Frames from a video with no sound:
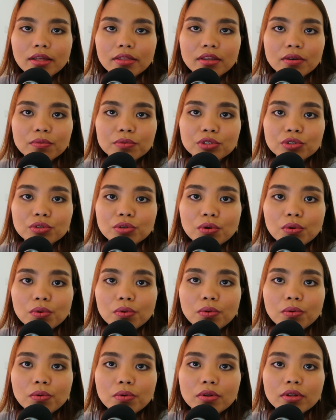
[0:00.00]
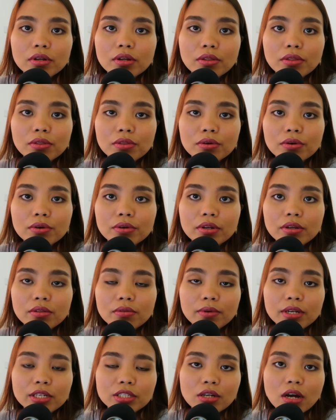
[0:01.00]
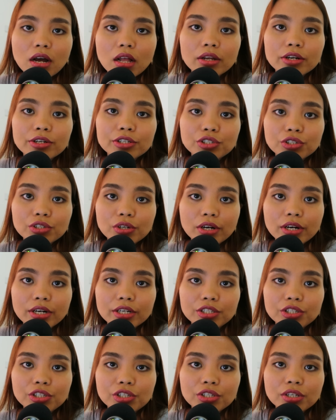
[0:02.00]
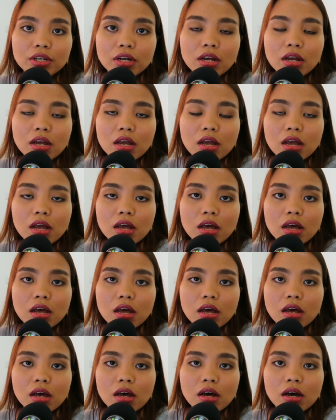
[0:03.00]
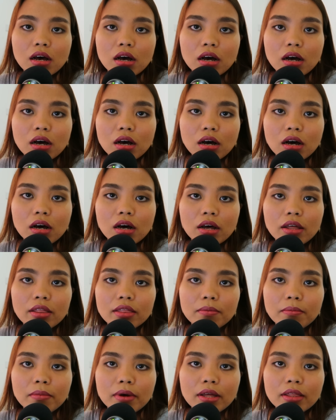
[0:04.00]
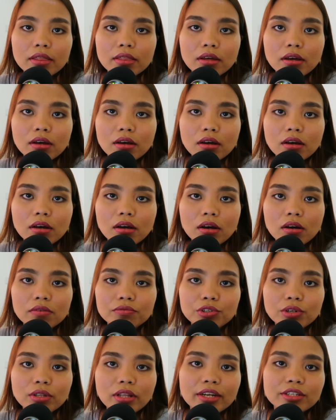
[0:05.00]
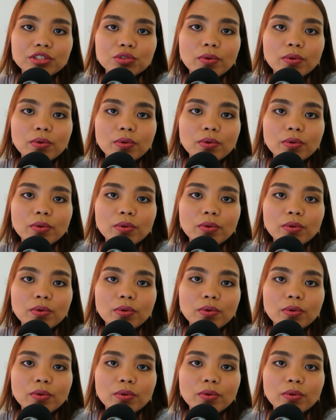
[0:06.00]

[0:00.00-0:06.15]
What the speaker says: there was no $33 charge on the month of July